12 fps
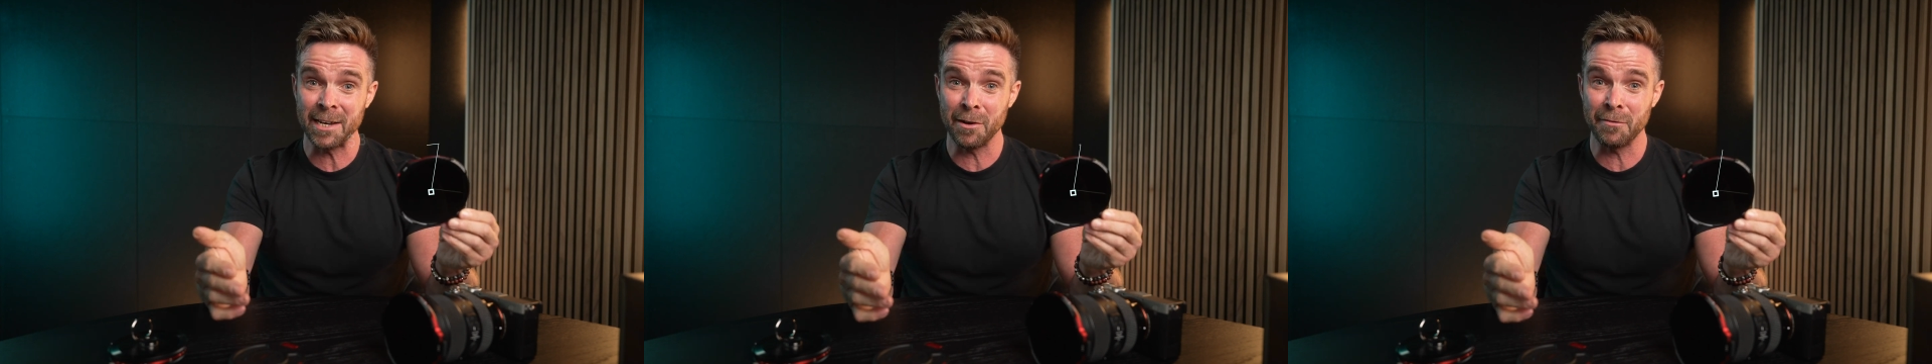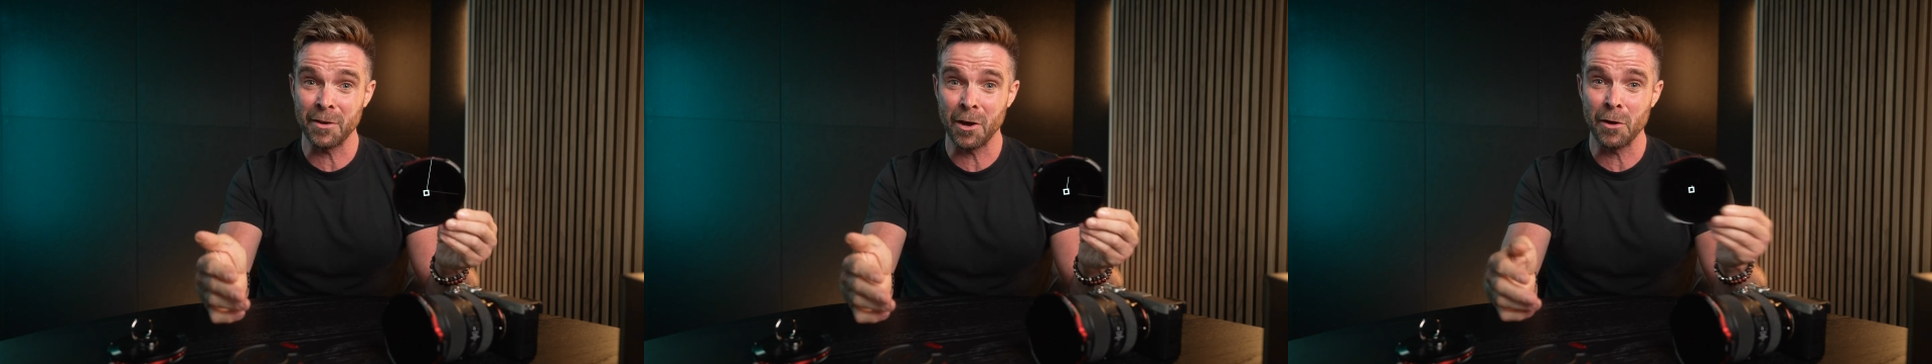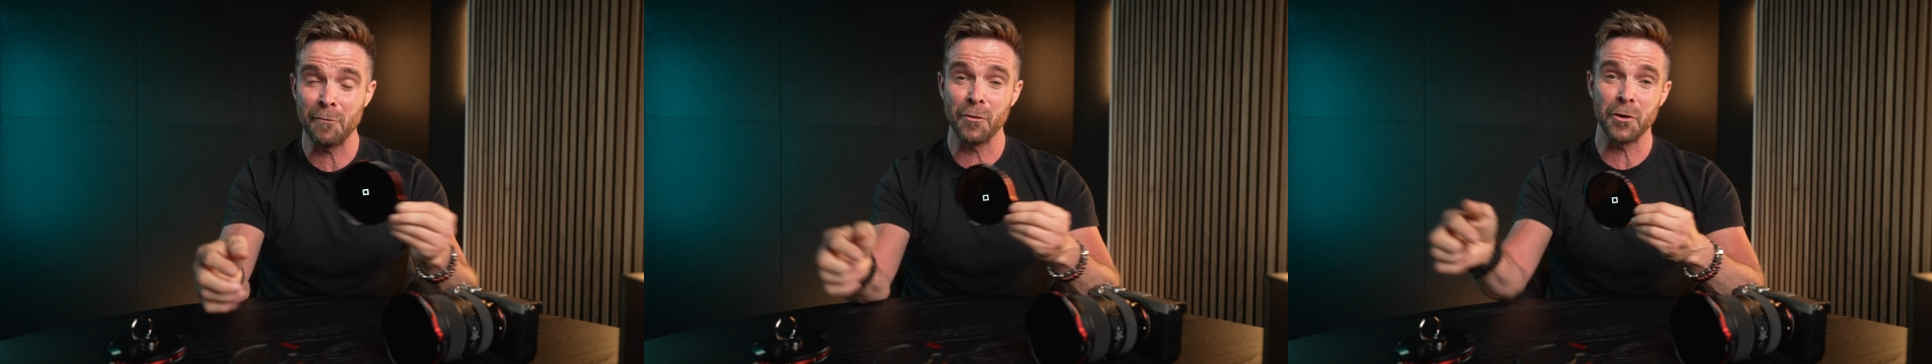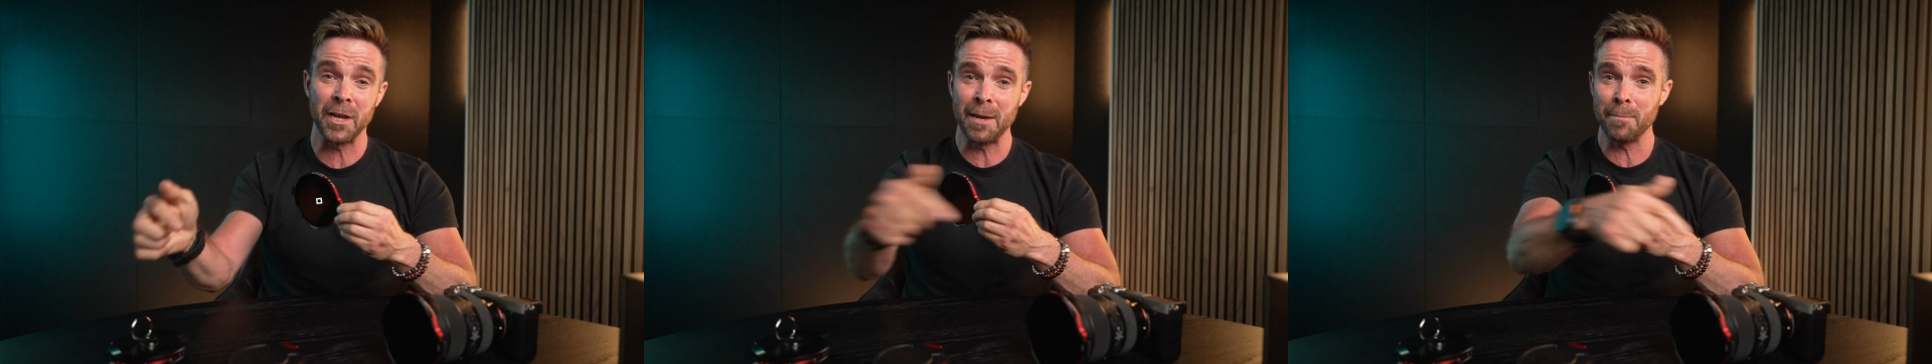off code for
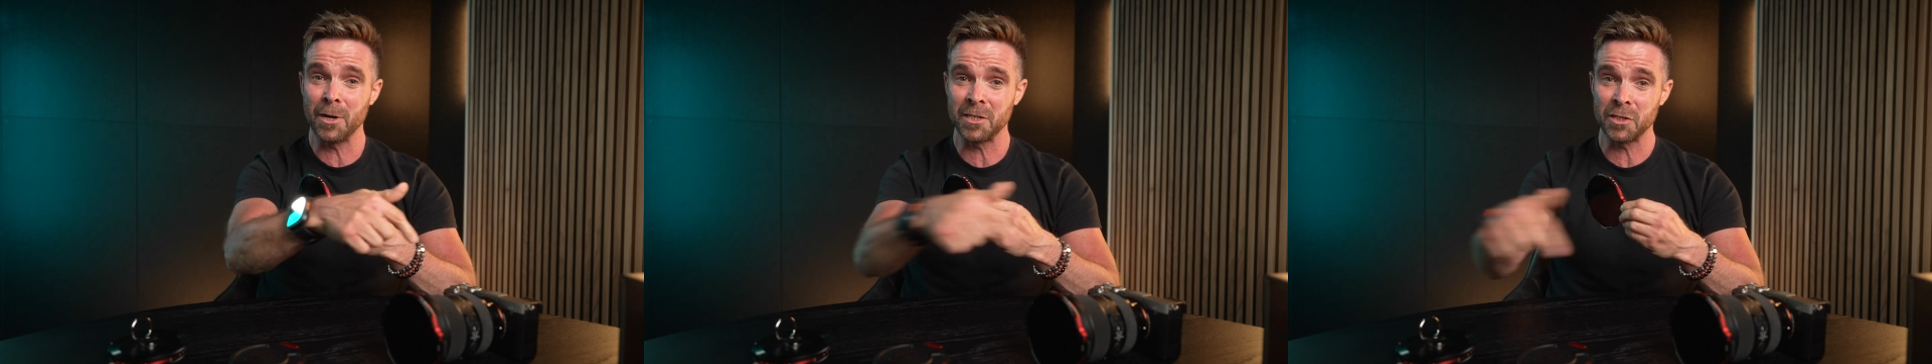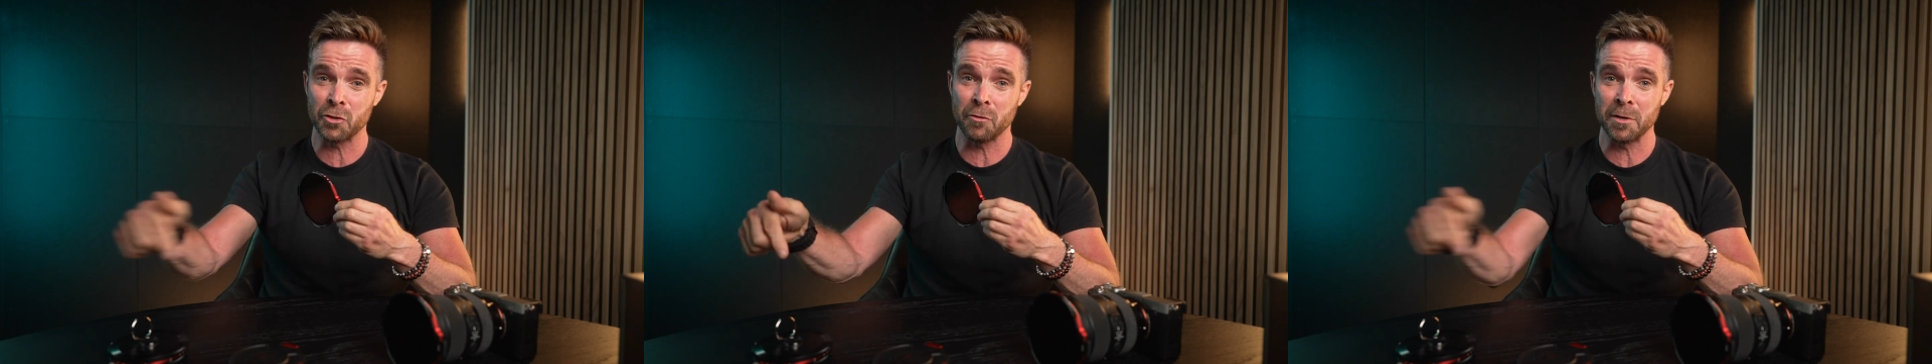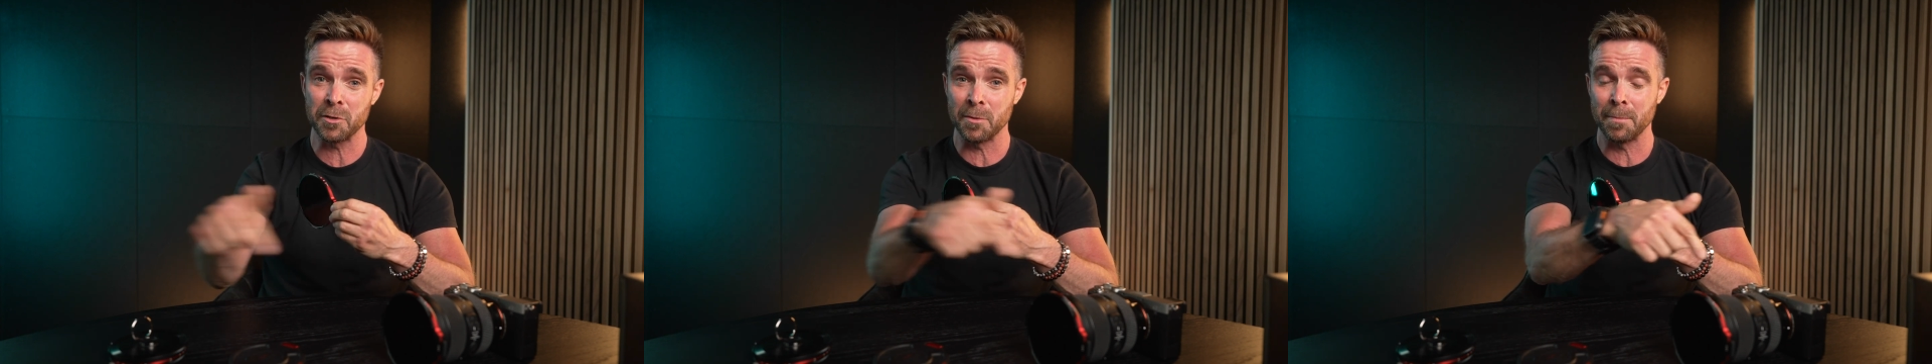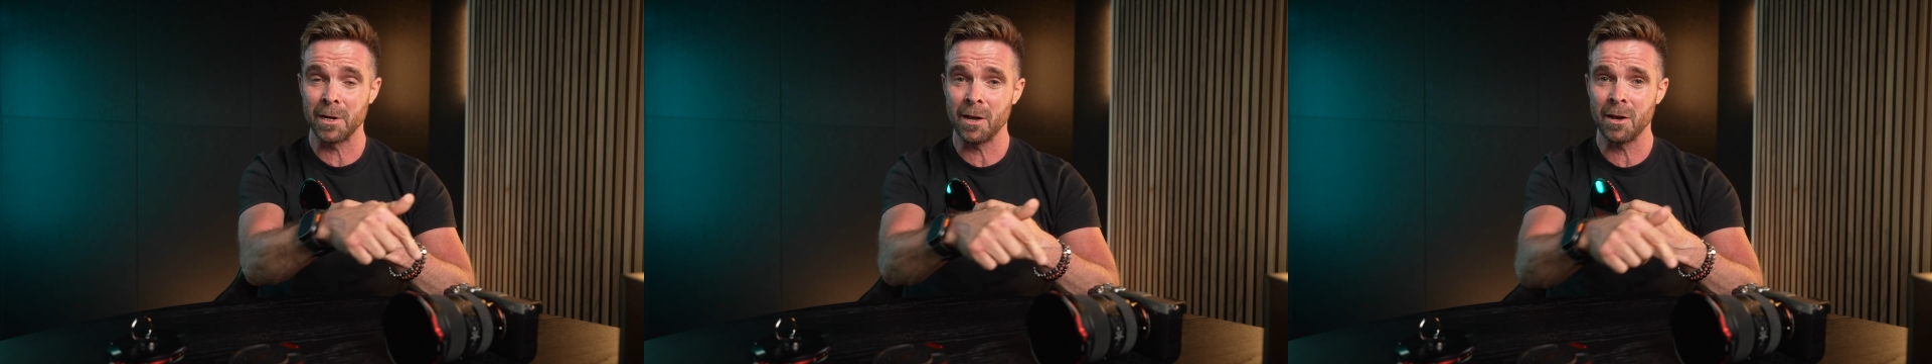you in my description
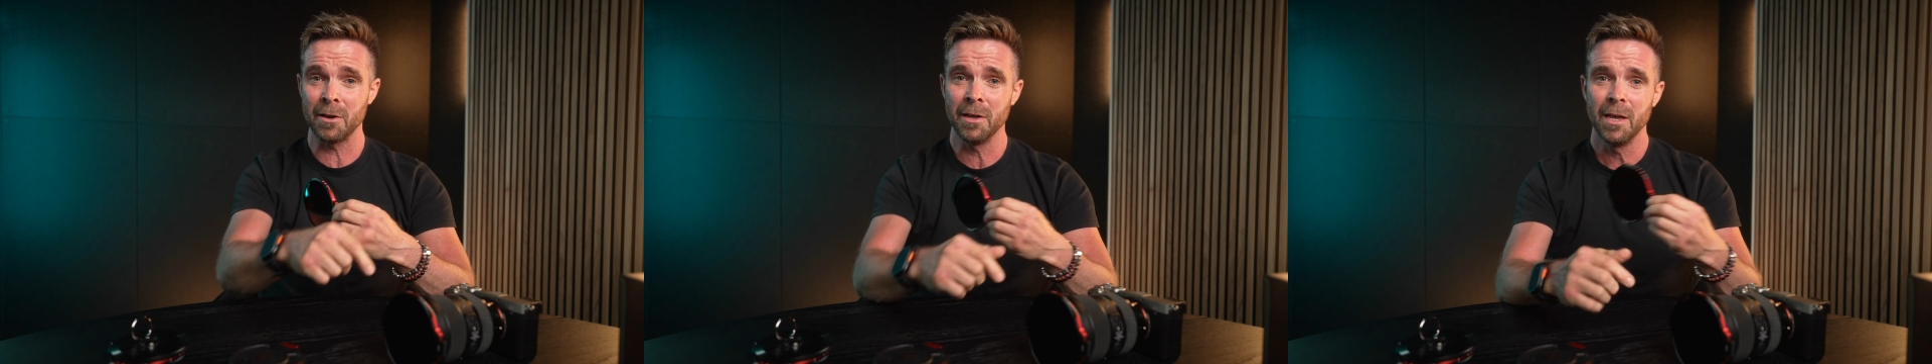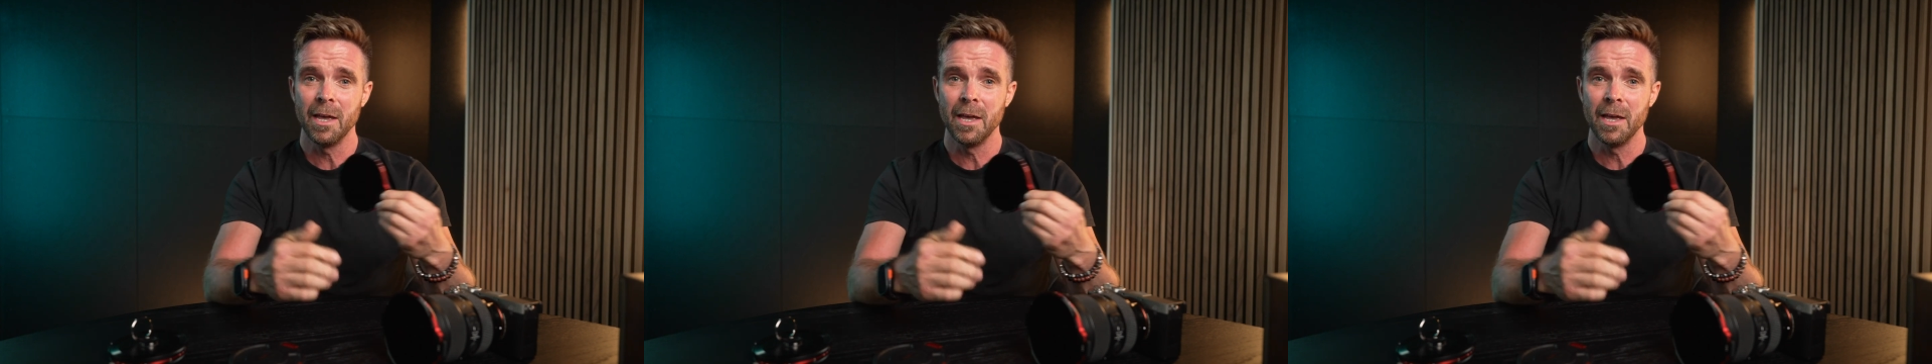below.